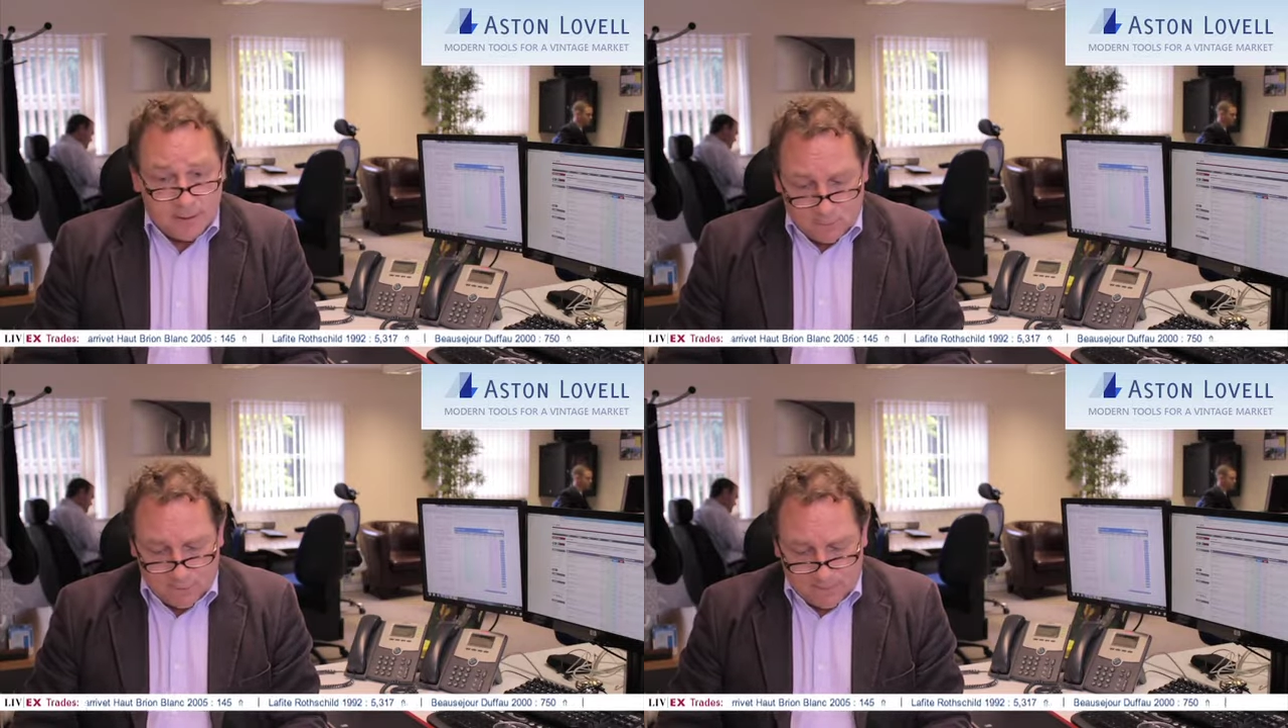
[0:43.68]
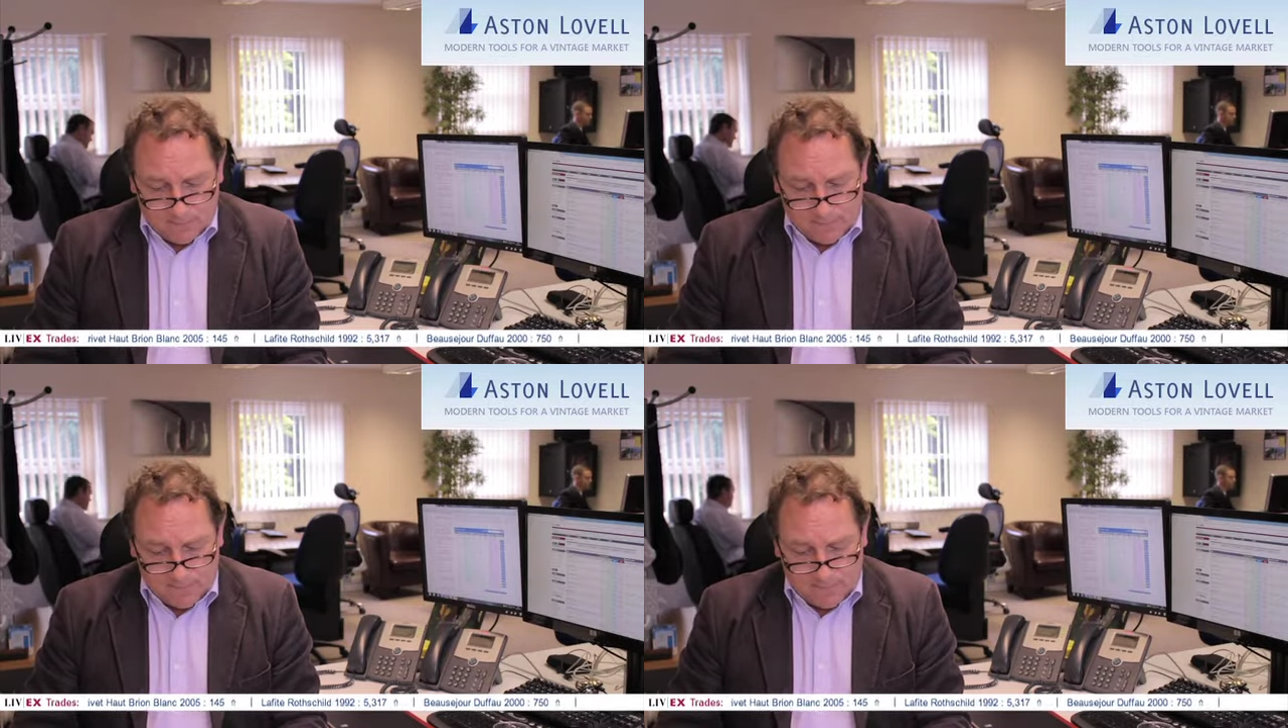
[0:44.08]

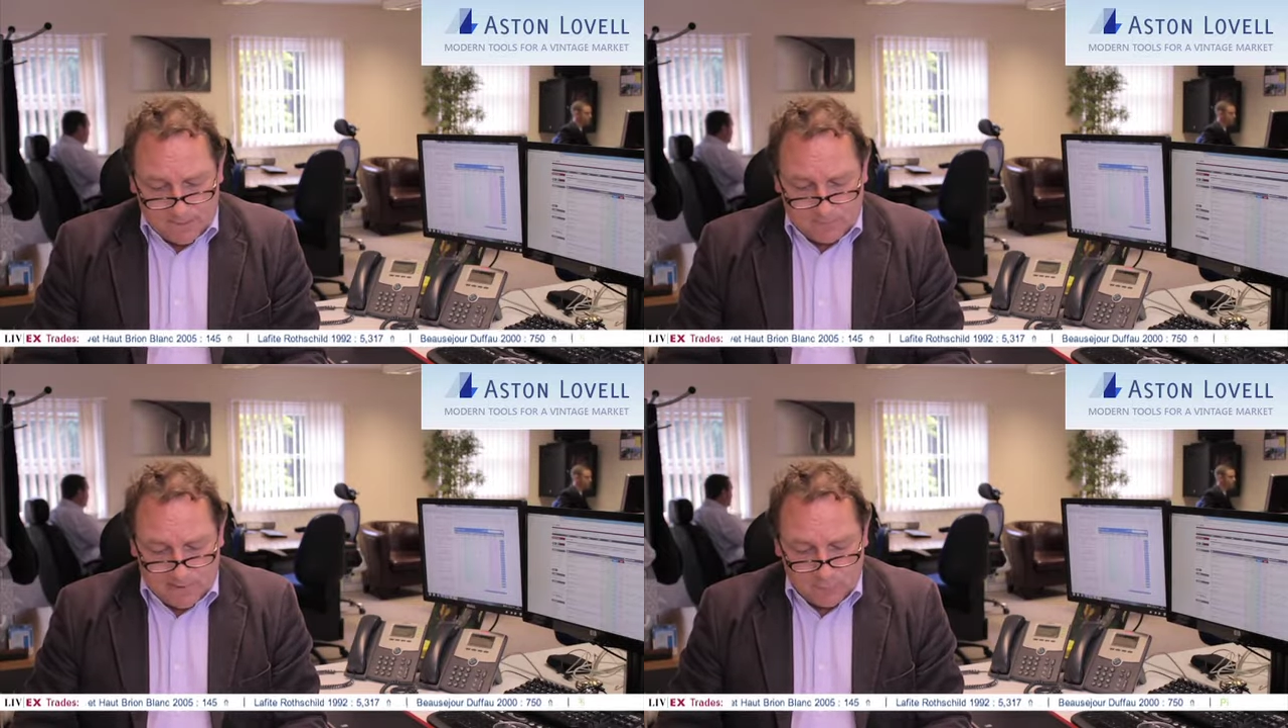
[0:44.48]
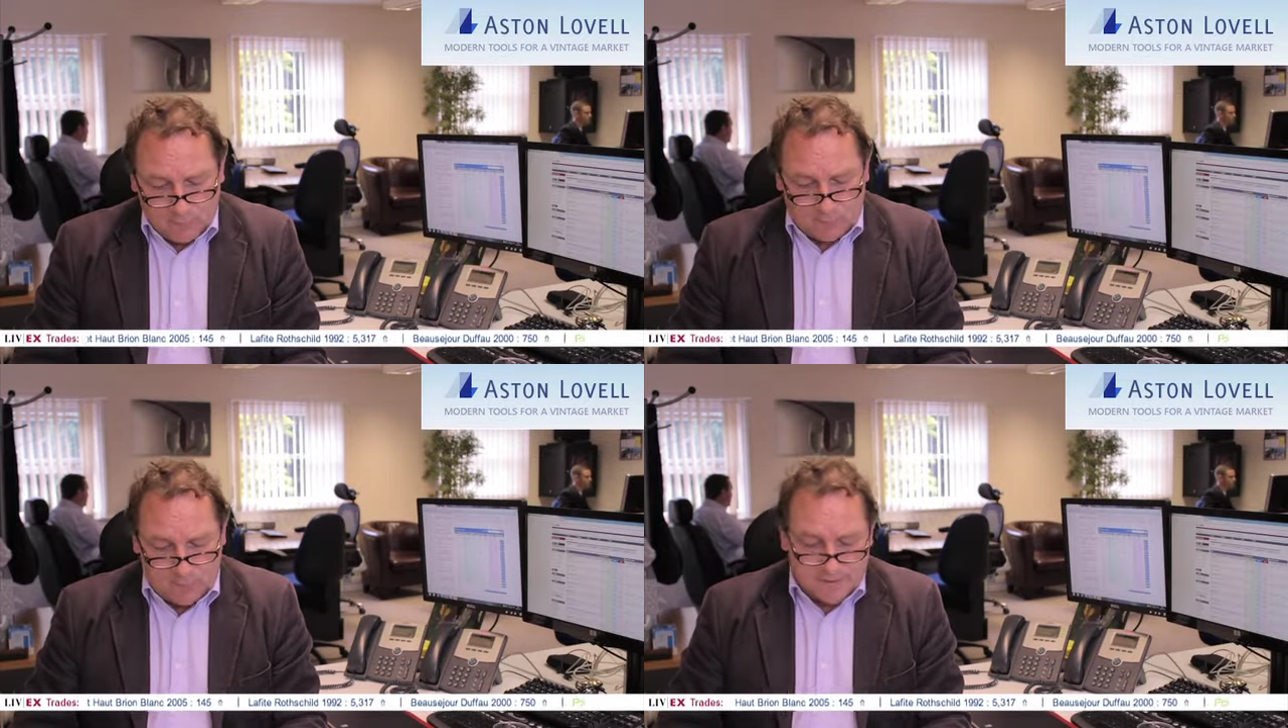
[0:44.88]
the value
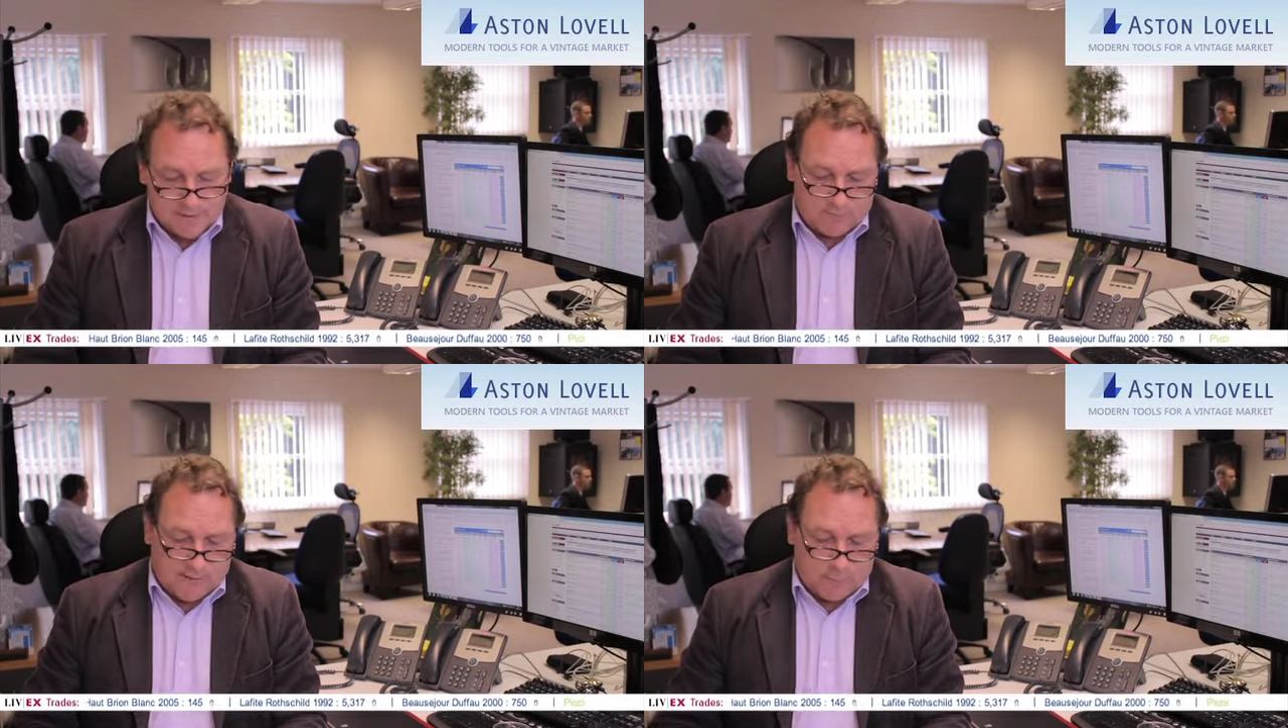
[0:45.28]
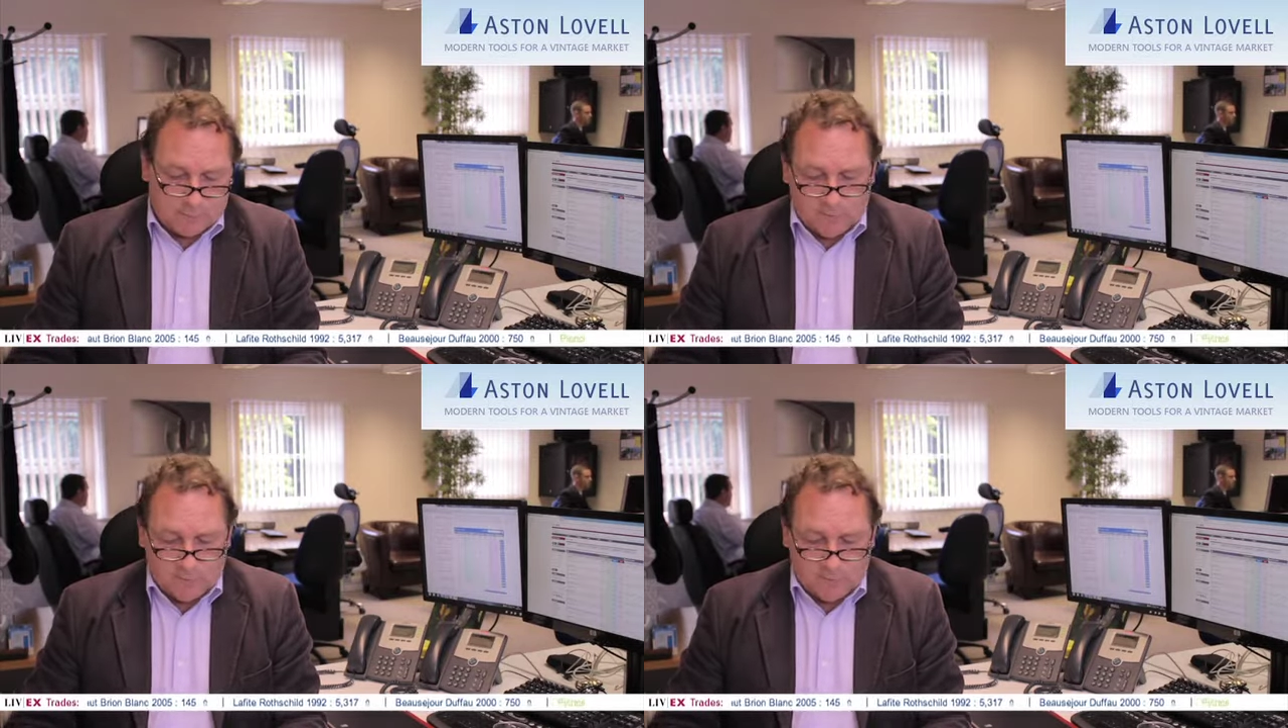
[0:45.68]
of bids and the value of